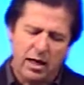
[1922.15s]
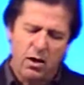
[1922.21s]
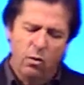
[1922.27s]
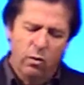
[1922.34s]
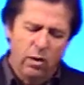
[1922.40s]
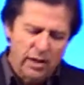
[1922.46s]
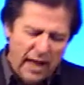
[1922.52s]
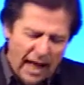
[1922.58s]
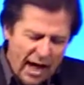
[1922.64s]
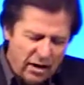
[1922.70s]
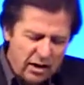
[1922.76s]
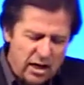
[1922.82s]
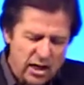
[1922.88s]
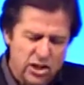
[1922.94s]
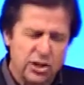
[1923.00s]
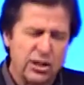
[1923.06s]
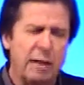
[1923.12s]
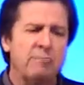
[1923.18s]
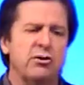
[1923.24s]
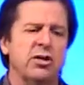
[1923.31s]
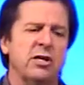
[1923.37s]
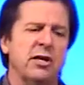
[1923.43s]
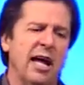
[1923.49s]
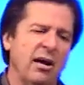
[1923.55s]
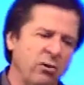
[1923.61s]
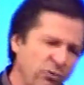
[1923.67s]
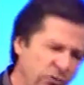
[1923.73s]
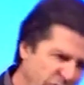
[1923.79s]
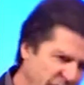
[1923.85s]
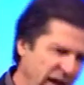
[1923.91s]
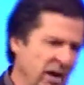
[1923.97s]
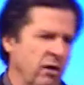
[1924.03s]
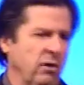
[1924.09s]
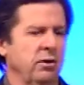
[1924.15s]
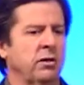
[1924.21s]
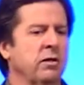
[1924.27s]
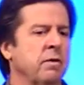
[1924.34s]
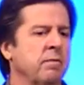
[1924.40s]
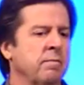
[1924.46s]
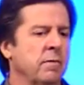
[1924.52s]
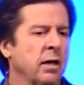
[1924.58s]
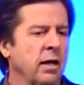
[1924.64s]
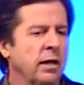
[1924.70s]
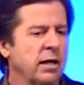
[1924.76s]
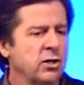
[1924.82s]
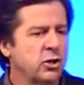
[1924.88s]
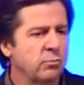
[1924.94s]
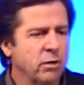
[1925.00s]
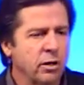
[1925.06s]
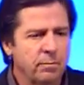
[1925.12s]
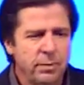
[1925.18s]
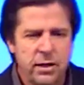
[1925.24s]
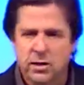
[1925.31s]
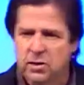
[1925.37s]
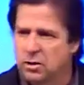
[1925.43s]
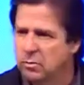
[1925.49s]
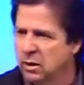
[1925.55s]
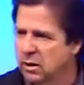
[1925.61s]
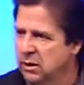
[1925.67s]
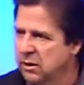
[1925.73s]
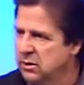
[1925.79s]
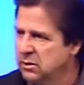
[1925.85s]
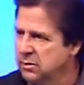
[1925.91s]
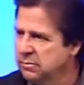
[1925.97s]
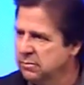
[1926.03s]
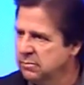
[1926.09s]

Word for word: without exception has failed, and that's to bring peace to the Middle East.